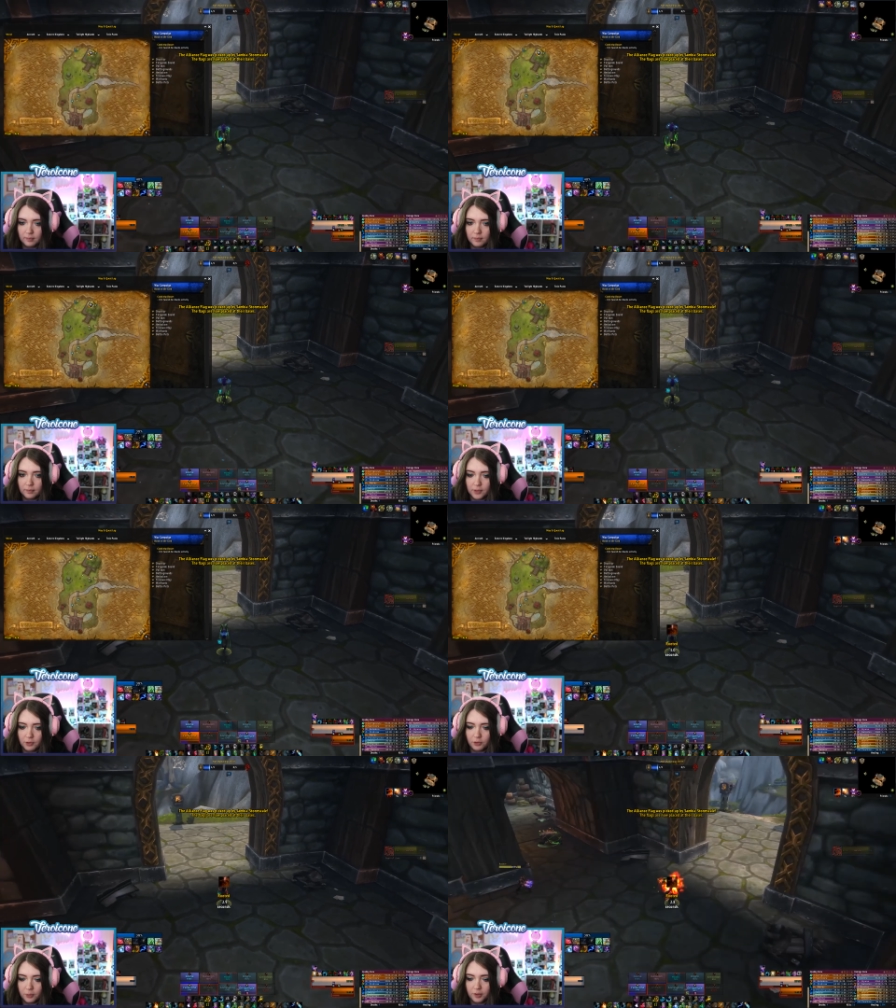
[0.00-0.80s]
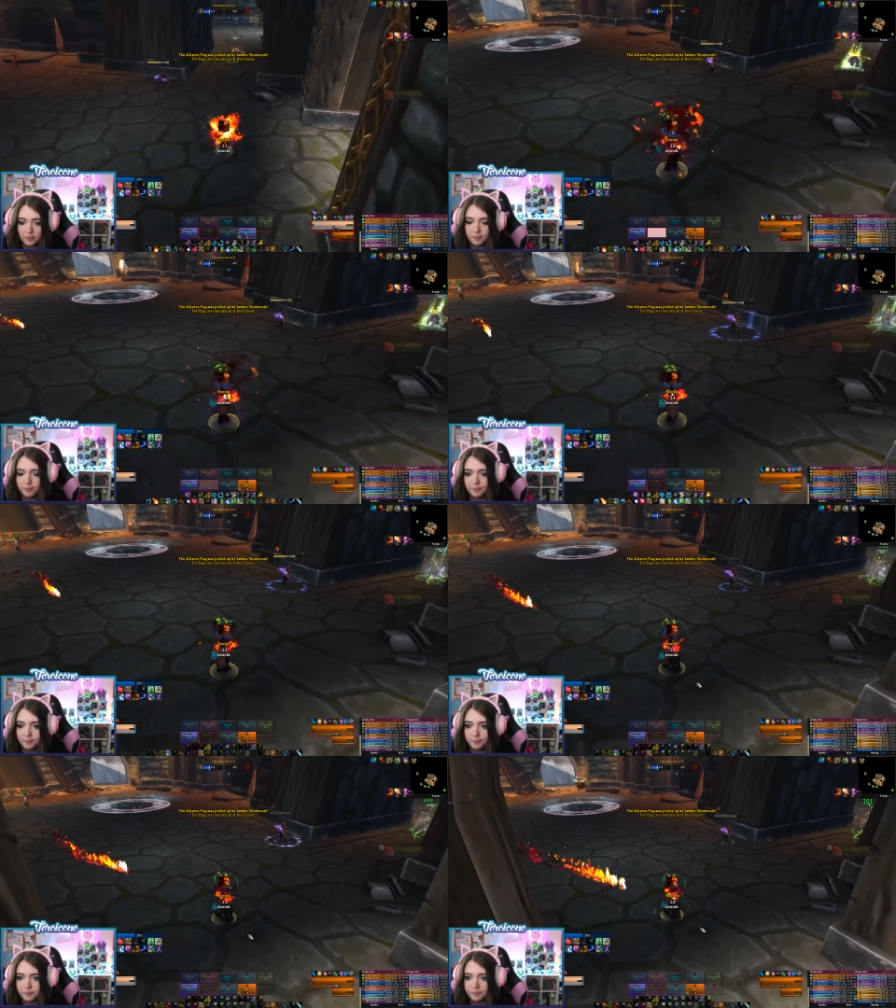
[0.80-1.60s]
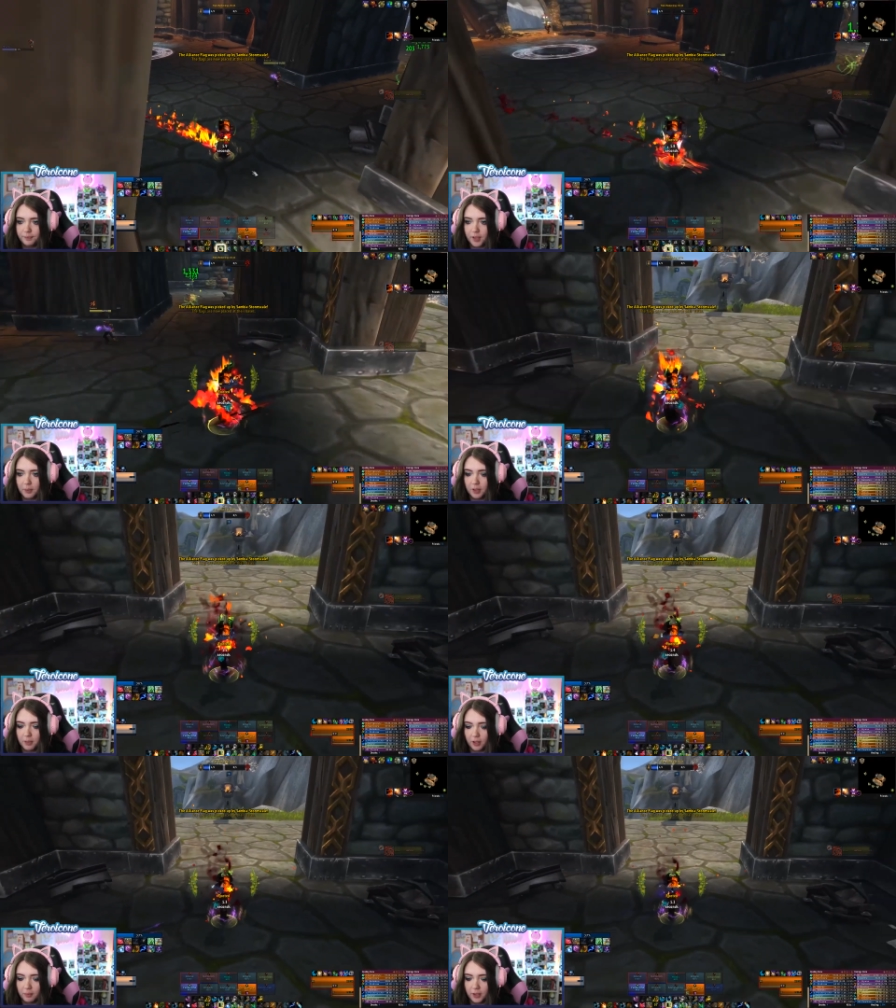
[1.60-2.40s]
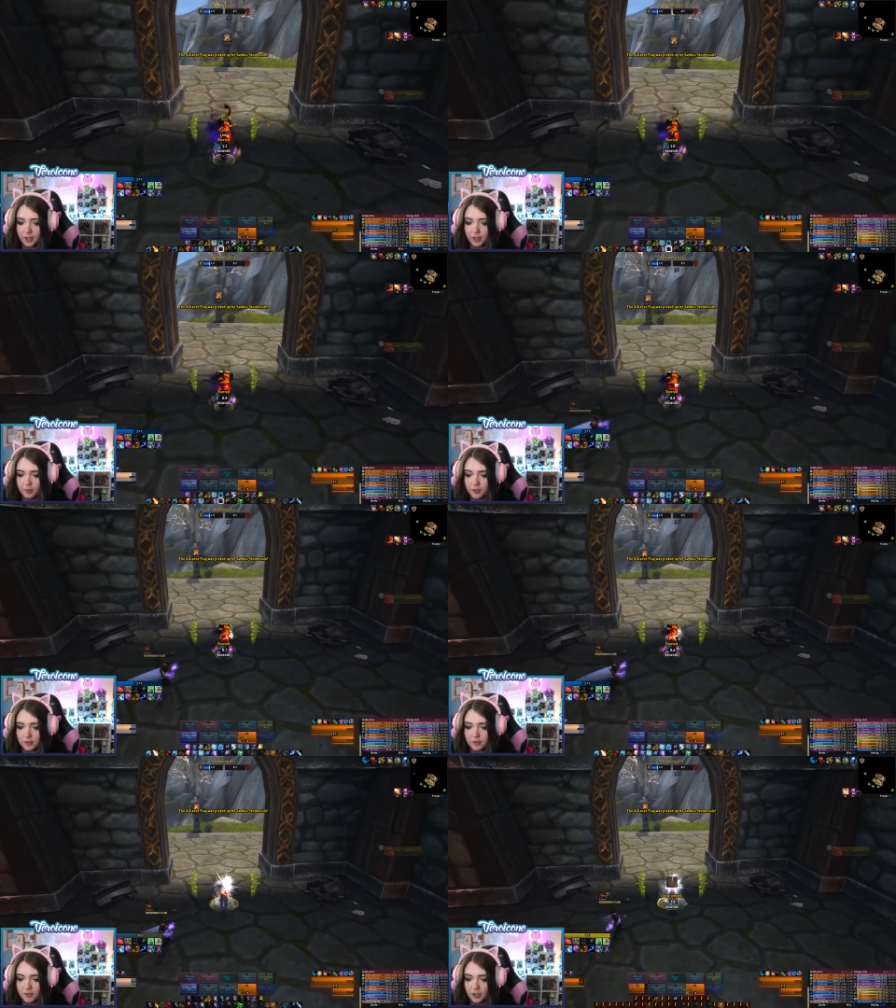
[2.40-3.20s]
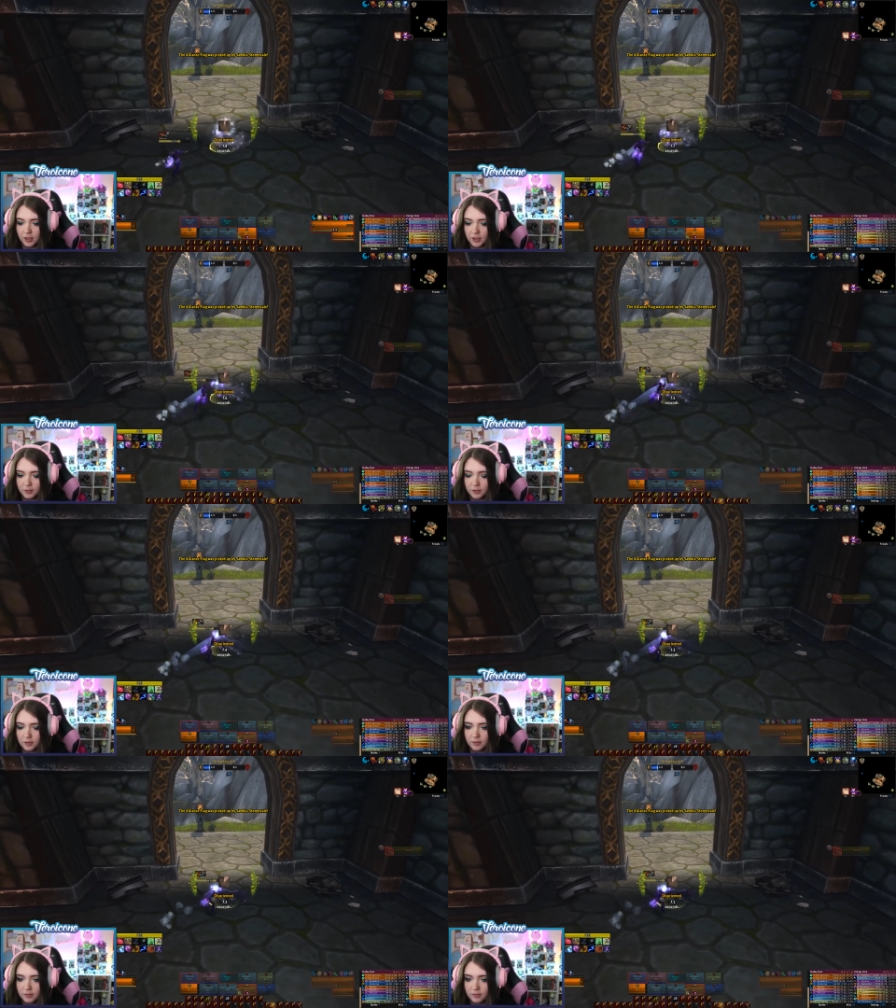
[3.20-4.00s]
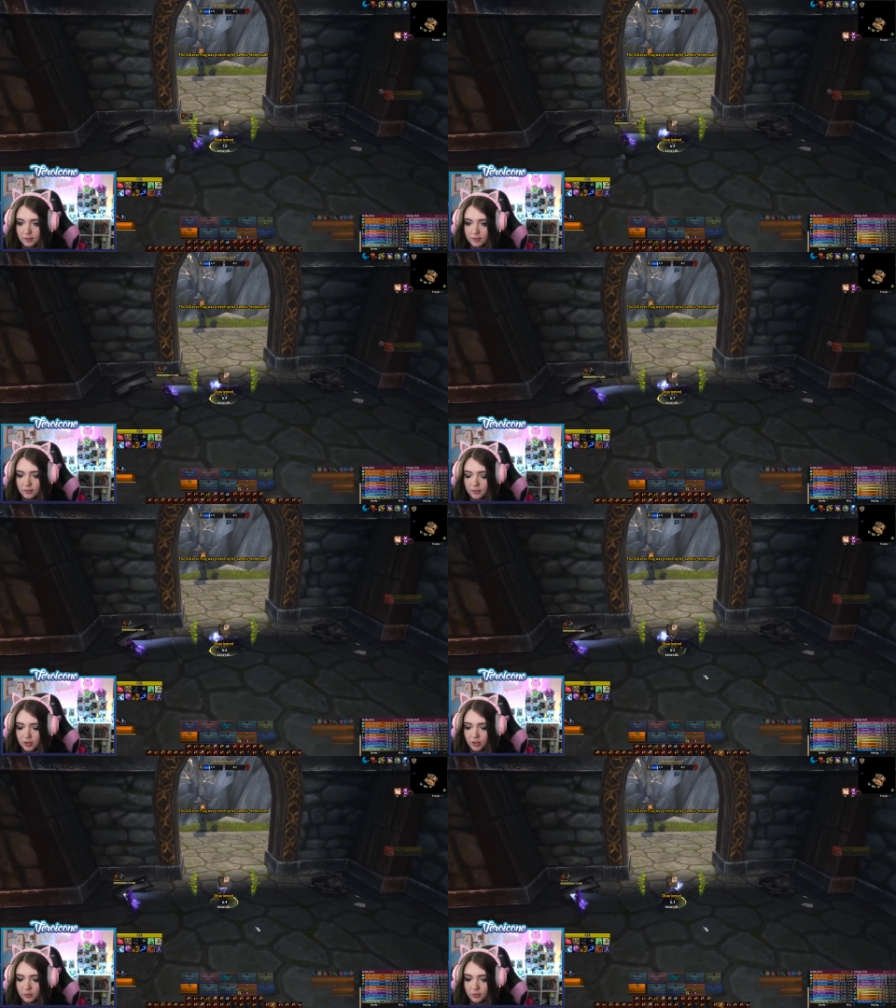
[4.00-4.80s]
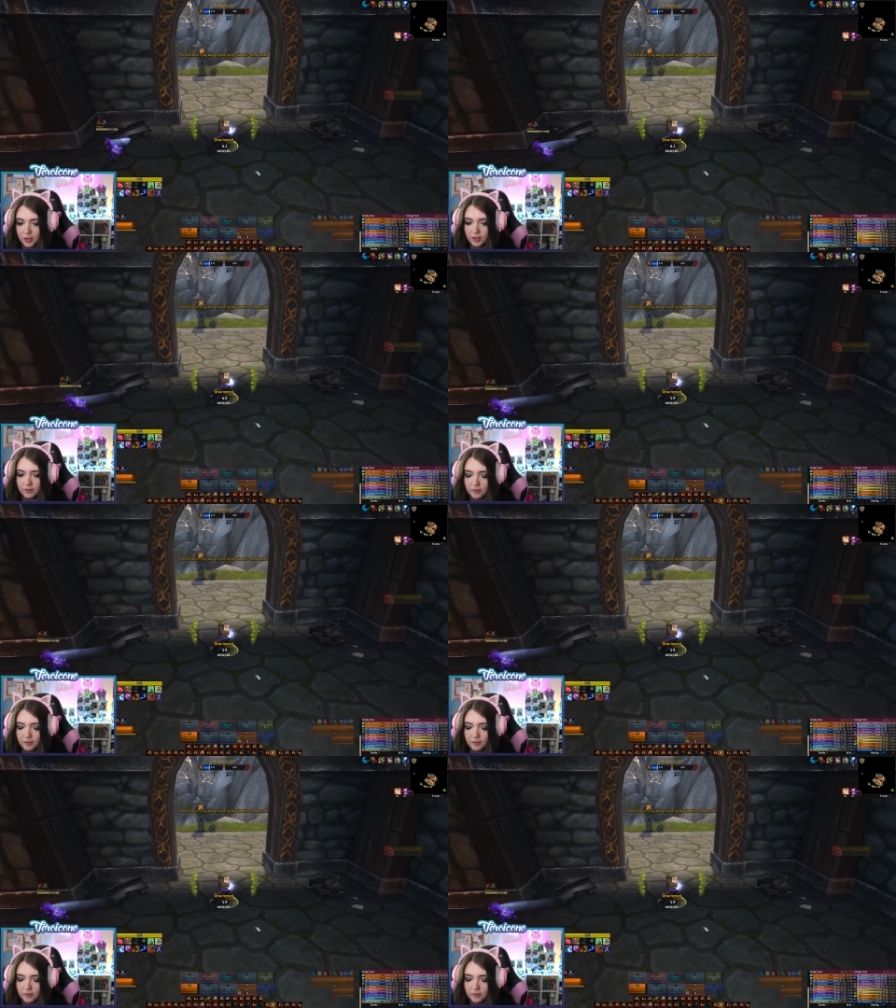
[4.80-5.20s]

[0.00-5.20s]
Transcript: That was weird. I mean, I'm not complaining, I'm just saying that was... Oh, okay.